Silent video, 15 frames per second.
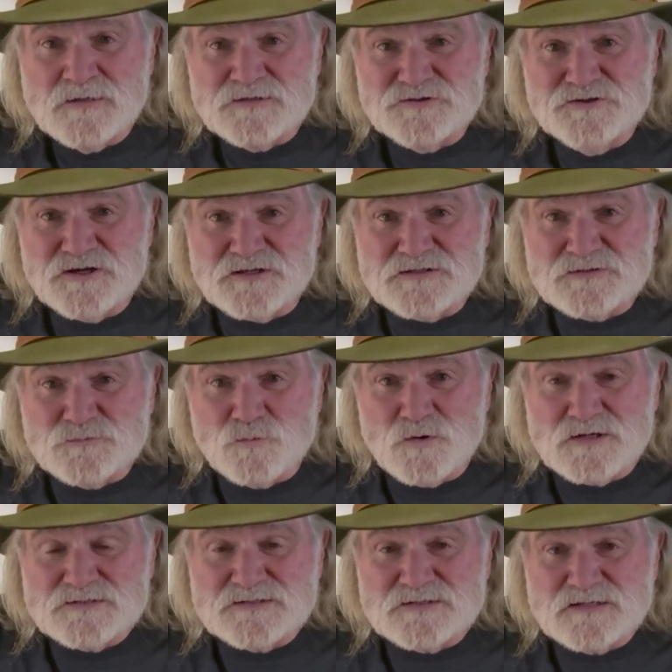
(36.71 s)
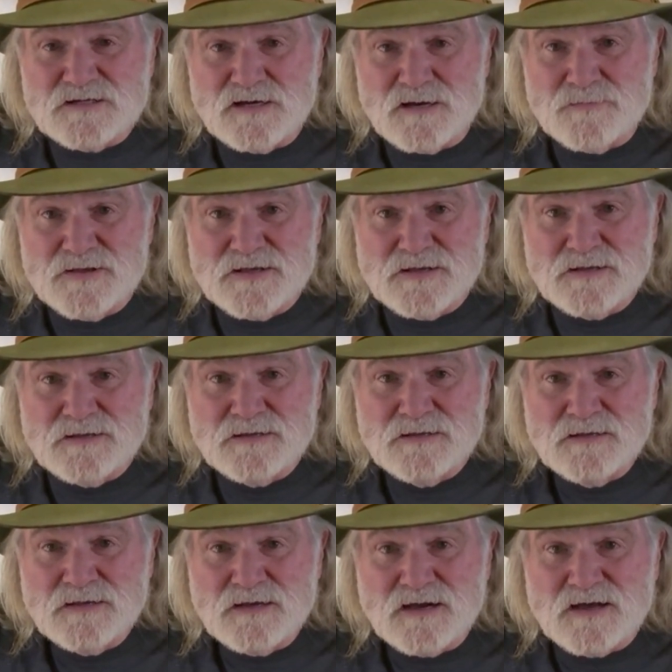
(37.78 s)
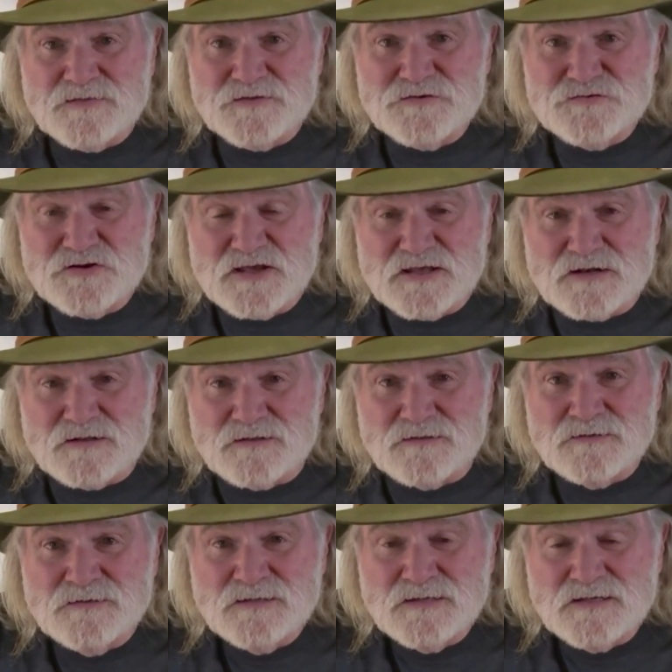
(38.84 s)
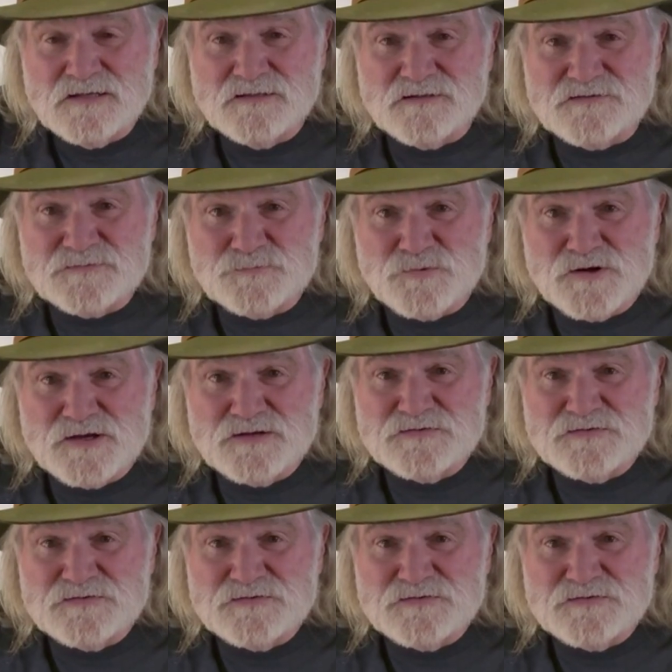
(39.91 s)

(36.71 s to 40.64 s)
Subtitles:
just what's coming on the channel in the spring,